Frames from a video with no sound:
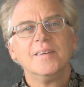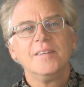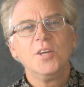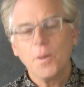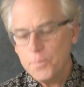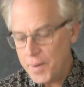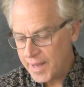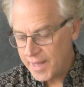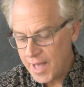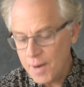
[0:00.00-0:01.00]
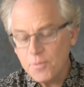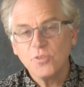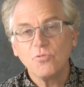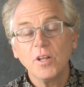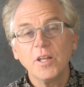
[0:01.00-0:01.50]
You can buy
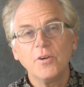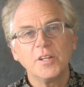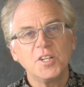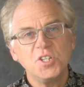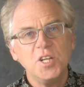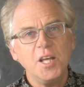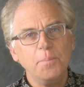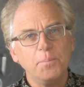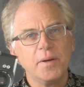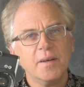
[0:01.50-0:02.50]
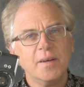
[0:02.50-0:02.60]
cameras really on the cheap.